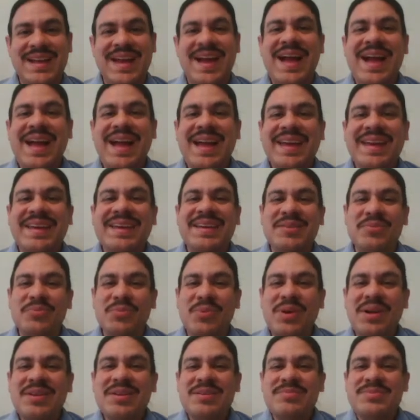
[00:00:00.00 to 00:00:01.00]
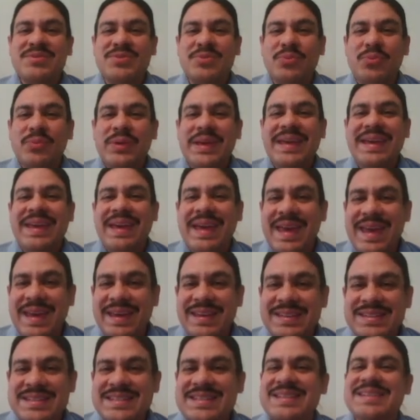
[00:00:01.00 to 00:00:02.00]
Hi, and welcome to week
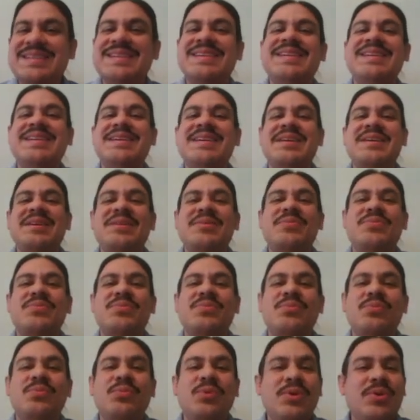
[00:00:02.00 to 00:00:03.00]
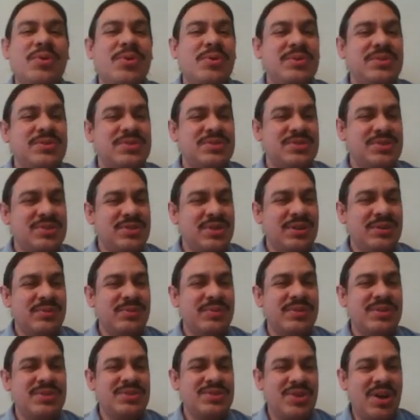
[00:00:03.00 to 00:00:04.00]
eight. We're going to start
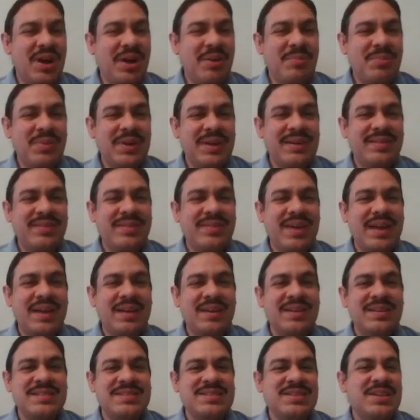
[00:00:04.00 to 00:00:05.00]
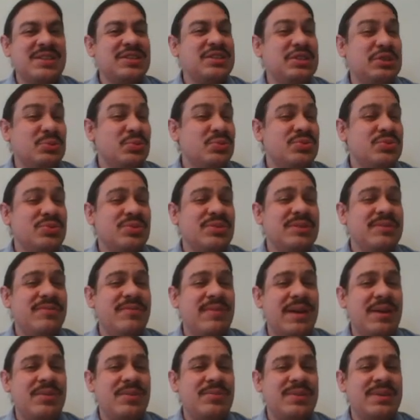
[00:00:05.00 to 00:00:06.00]
with a topic that is not usually
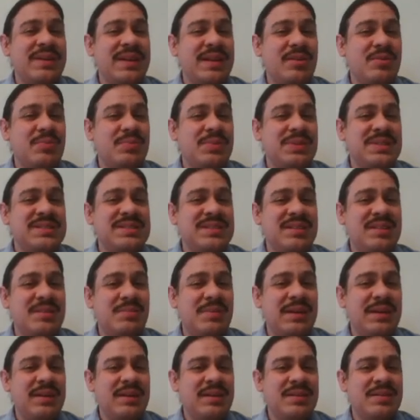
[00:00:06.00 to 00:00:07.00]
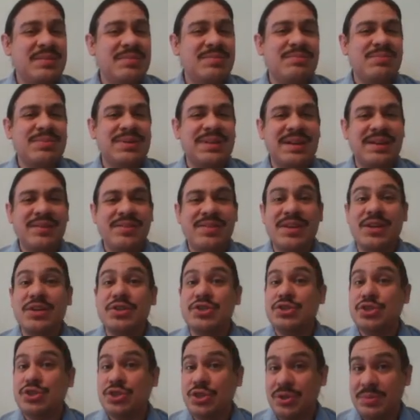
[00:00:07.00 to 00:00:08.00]
found in N L P syllabi, but that I think
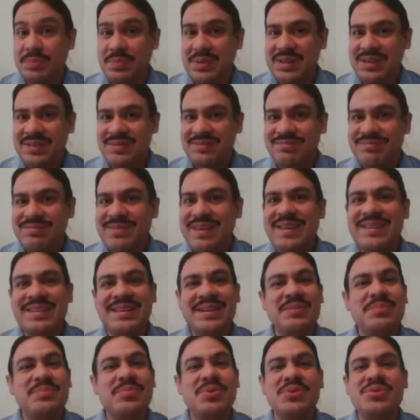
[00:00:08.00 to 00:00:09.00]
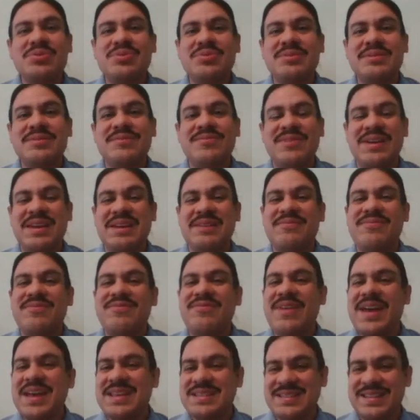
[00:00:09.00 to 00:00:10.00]
should be, and that I personally find
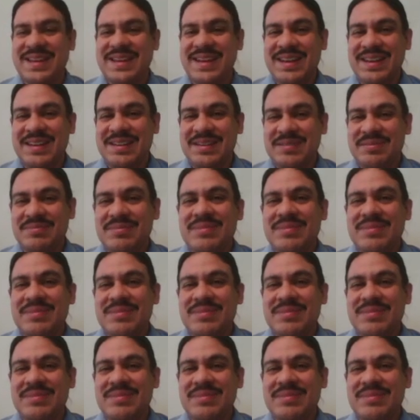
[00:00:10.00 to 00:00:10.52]
fascinating.